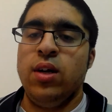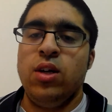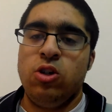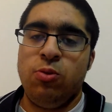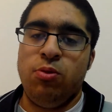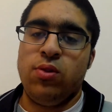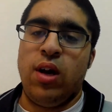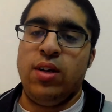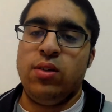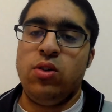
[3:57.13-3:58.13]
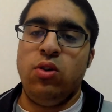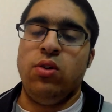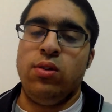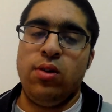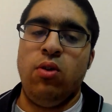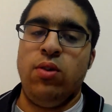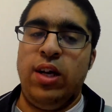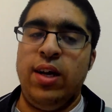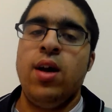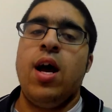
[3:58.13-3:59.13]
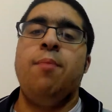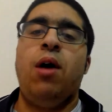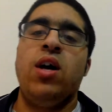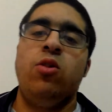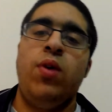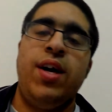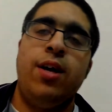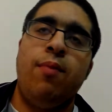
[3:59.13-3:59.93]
triple science students only. And by the way, in my